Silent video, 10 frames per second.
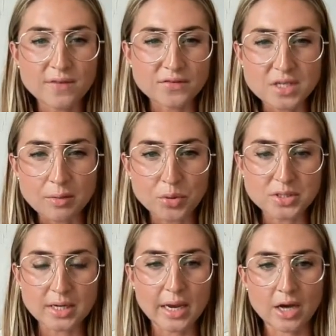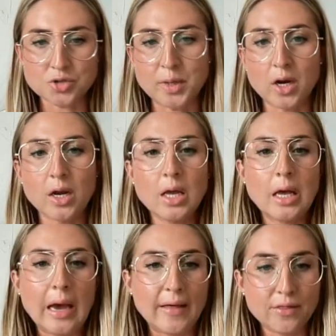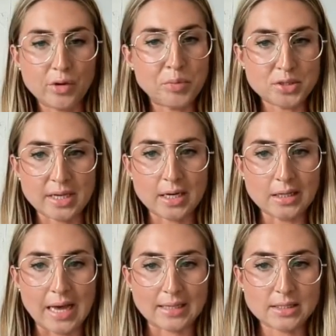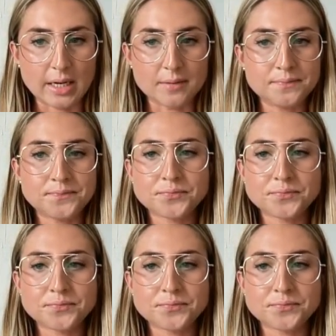15% cashmere, and 3% elastane.